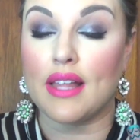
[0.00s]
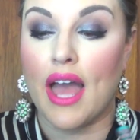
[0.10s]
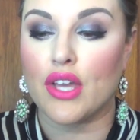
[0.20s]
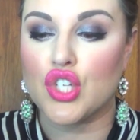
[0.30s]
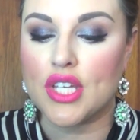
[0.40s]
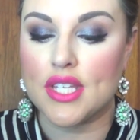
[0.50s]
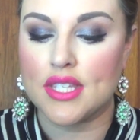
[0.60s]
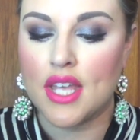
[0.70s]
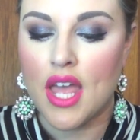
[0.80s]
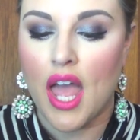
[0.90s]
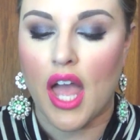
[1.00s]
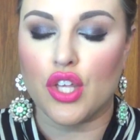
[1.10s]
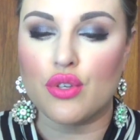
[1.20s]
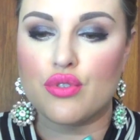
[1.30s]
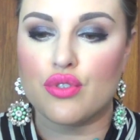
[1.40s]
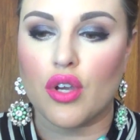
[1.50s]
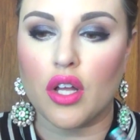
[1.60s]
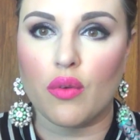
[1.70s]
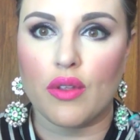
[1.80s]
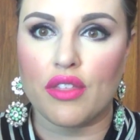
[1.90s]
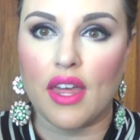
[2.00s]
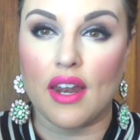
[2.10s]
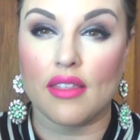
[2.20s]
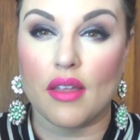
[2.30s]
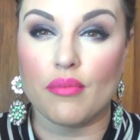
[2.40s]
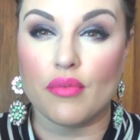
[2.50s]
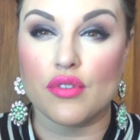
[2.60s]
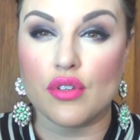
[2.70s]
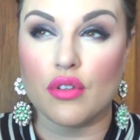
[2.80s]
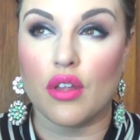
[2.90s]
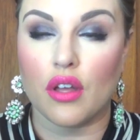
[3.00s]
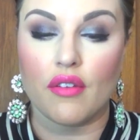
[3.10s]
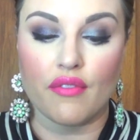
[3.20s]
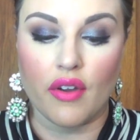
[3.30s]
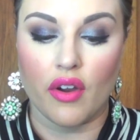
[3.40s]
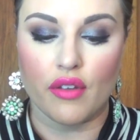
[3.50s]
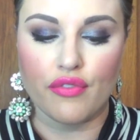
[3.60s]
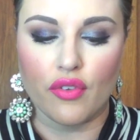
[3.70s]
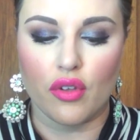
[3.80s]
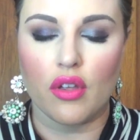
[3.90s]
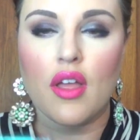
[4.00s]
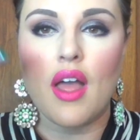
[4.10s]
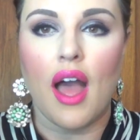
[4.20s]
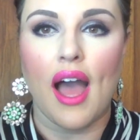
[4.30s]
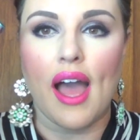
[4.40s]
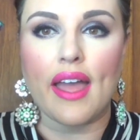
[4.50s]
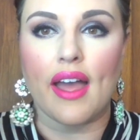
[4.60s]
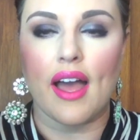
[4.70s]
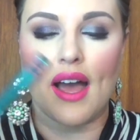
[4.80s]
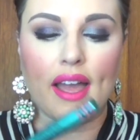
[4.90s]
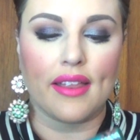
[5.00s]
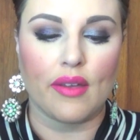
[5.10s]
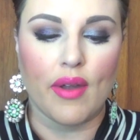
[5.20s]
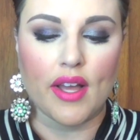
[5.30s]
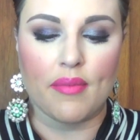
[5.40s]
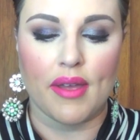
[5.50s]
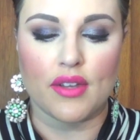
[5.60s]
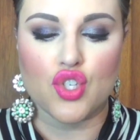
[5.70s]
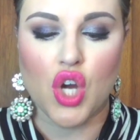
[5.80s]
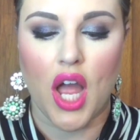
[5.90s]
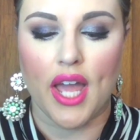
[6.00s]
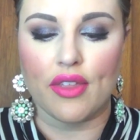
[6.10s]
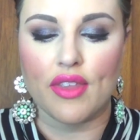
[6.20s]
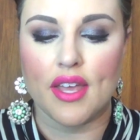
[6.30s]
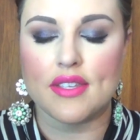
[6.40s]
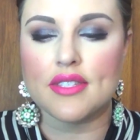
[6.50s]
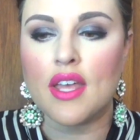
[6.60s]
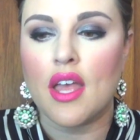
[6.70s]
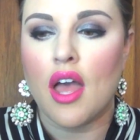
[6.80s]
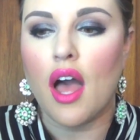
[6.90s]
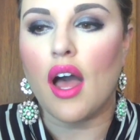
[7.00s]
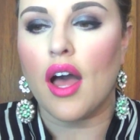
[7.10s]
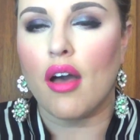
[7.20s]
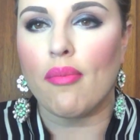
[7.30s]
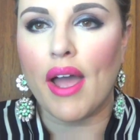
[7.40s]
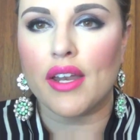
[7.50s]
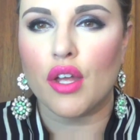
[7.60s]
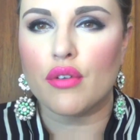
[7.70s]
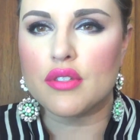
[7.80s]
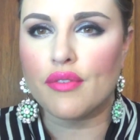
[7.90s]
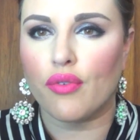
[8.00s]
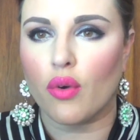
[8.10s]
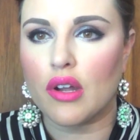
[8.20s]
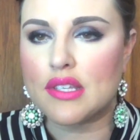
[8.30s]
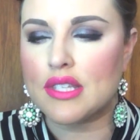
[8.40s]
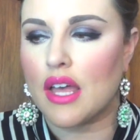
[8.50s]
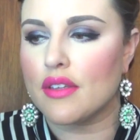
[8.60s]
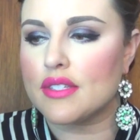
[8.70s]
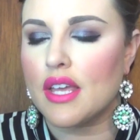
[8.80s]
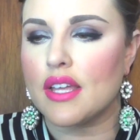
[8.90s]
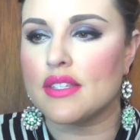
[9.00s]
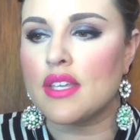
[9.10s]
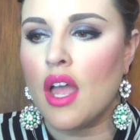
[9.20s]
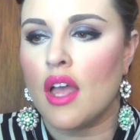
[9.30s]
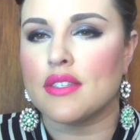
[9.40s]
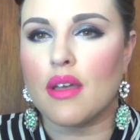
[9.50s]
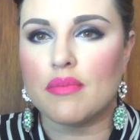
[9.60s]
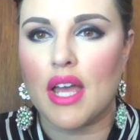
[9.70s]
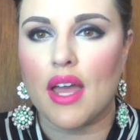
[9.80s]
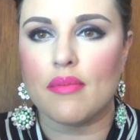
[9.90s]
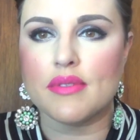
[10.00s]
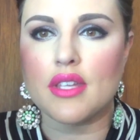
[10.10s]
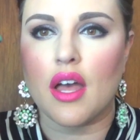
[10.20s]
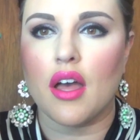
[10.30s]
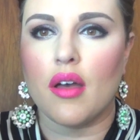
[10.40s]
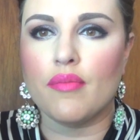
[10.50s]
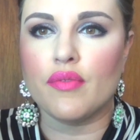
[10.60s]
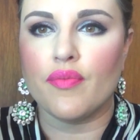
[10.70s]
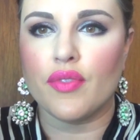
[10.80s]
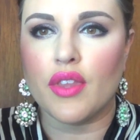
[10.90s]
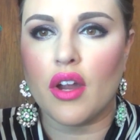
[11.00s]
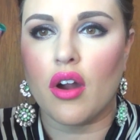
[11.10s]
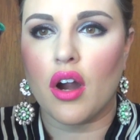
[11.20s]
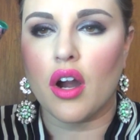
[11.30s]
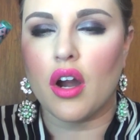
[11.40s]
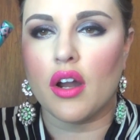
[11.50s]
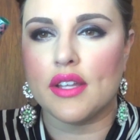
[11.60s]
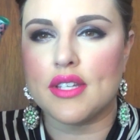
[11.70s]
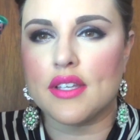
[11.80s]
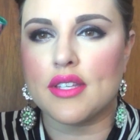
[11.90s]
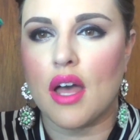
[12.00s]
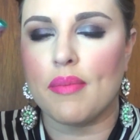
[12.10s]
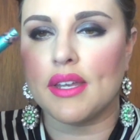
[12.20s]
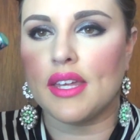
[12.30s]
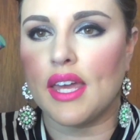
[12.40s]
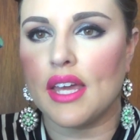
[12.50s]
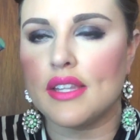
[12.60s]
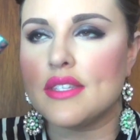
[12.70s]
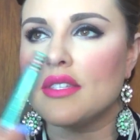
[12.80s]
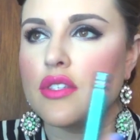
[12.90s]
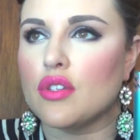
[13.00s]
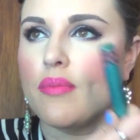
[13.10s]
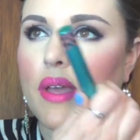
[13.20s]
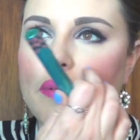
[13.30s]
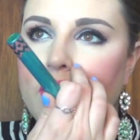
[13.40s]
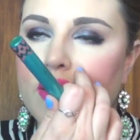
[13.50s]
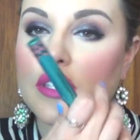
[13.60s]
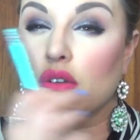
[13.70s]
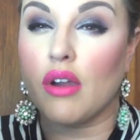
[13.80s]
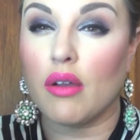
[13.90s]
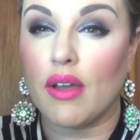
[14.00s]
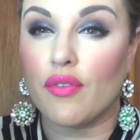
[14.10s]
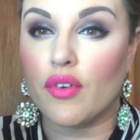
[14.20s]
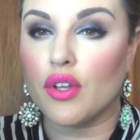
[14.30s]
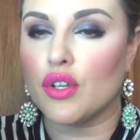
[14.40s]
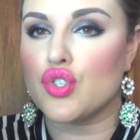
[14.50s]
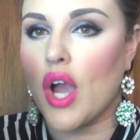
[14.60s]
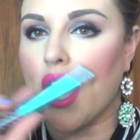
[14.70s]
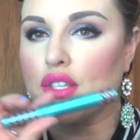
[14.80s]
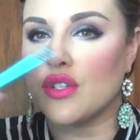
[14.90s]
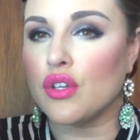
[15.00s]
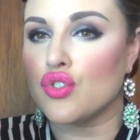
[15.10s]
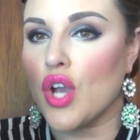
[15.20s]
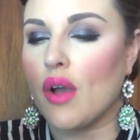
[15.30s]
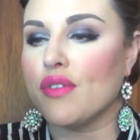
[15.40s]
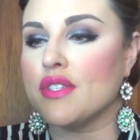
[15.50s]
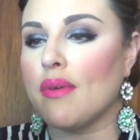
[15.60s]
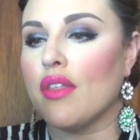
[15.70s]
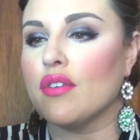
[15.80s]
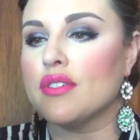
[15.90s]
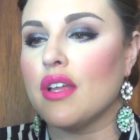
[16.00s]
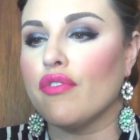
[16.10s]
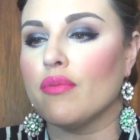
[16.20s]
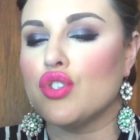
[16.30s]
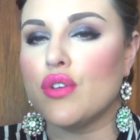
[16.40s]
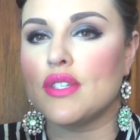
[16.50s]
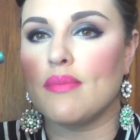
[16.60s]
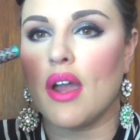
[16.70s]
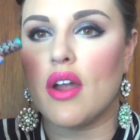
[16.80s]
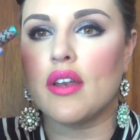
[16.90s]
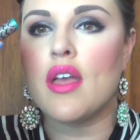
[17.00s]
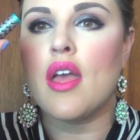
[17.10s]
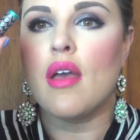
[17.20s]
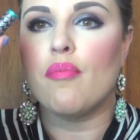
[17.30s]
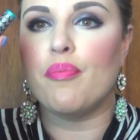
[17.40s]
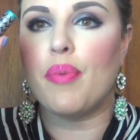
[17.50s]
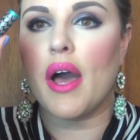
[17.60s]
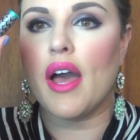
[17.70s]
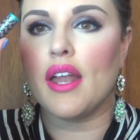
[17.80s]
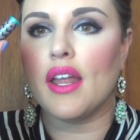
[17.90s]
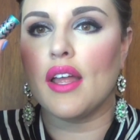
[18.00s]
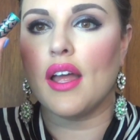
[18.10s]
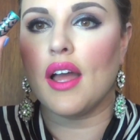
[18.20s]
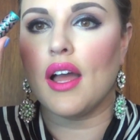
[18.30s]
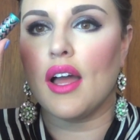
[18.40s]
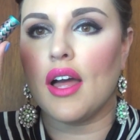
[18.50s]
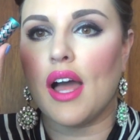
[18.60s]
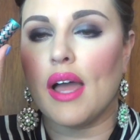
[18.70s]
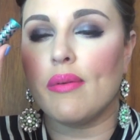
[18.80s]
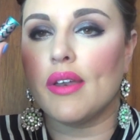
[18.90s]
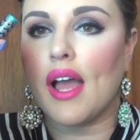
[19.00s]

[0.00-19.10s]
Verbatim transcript: lashes and you struggle with getting them to look very full, I highly recommend trying this. I know Sephora sells it. Sometimes it does come in kits, so maybe that's a great way for you to try it, so you can try it with some other stuff from Josie Maran. But I